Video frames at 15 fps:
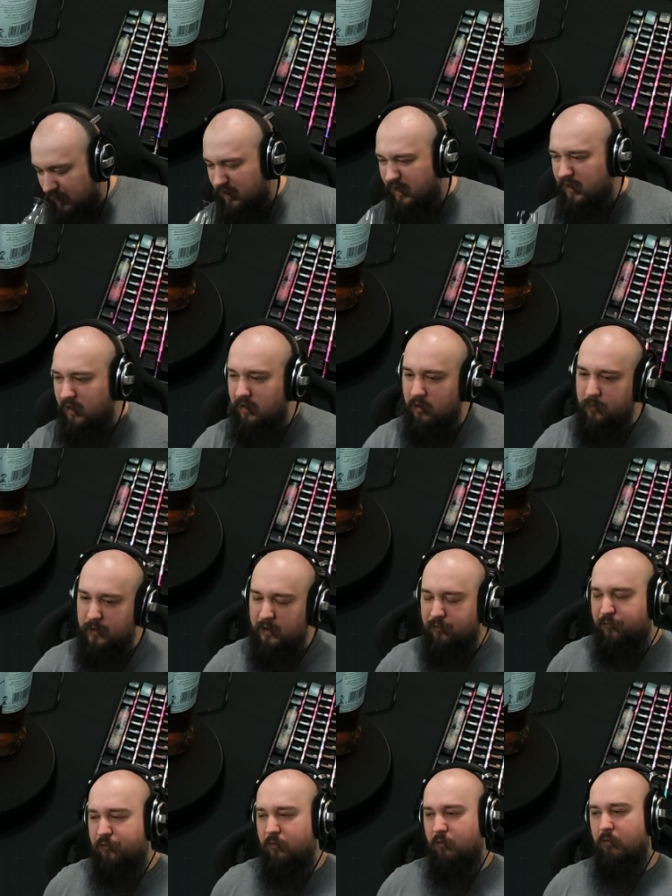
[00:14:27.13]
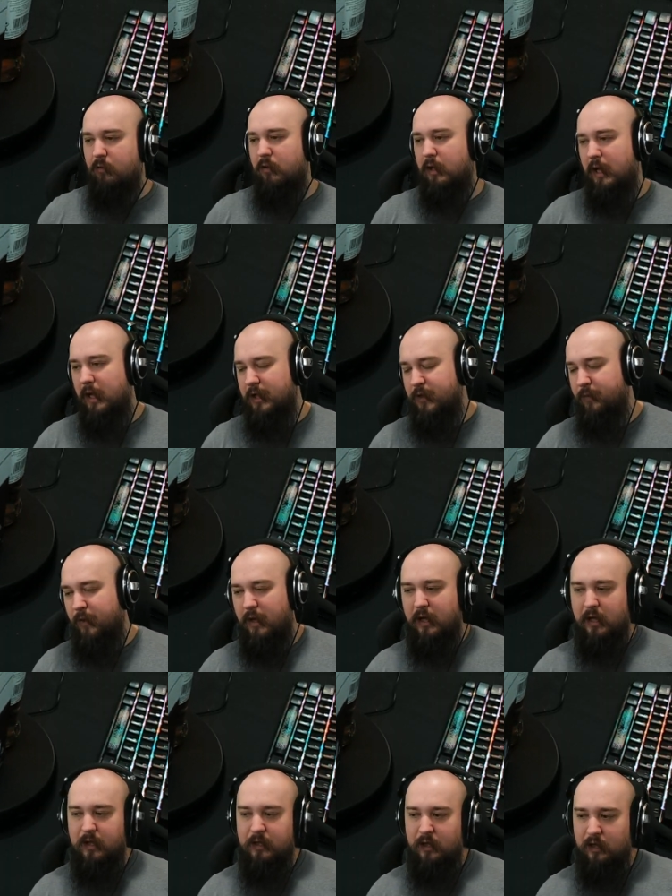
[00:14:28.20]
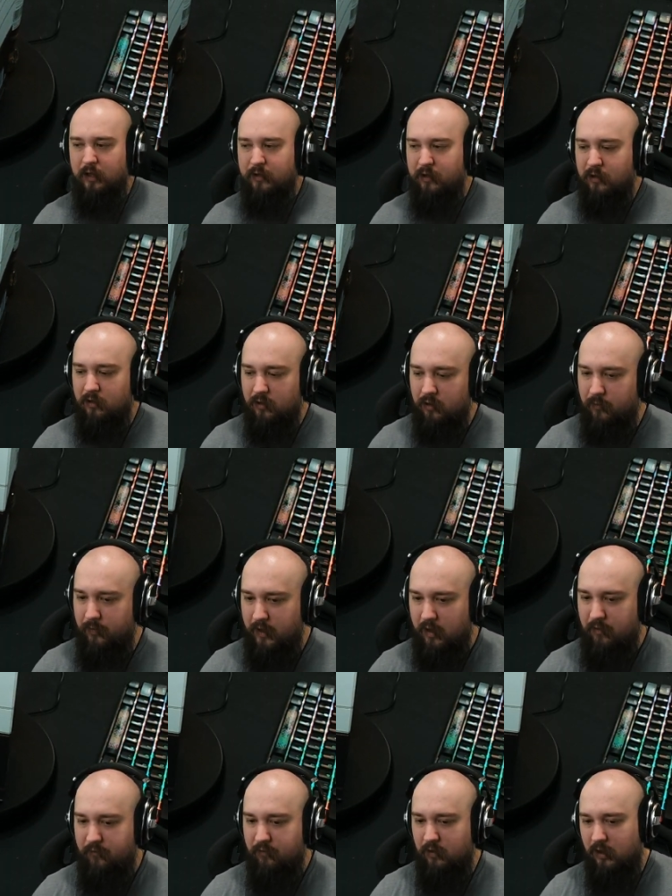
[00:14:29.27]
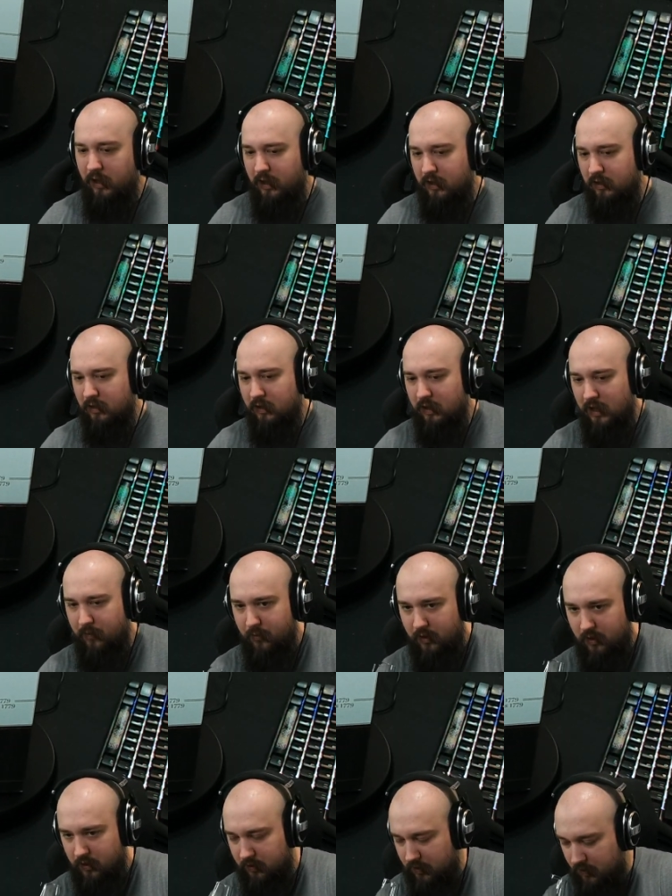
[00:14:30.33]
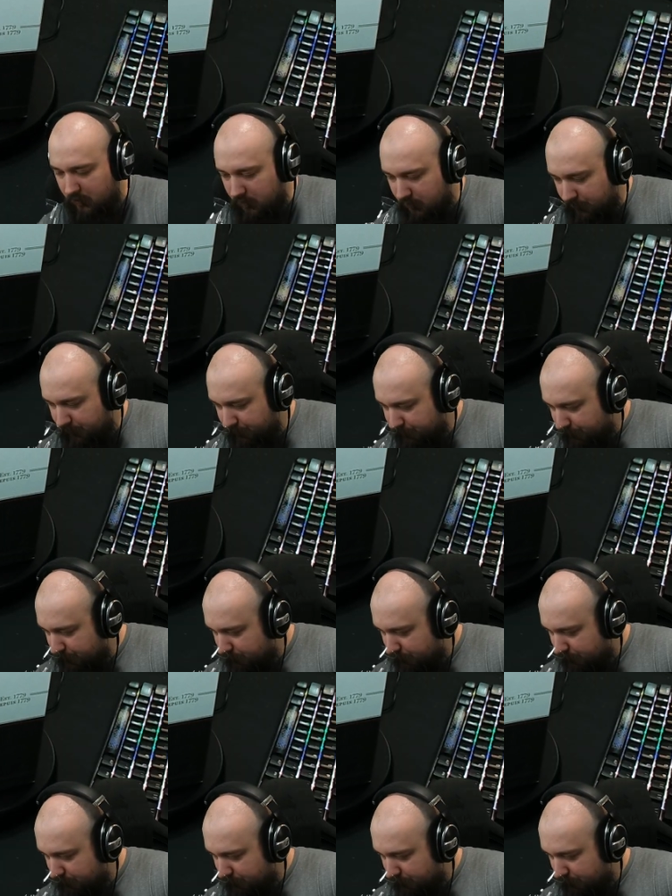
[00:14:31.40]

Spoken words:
I like the little bit of floral aspect. I like the little bit of like lemon in there.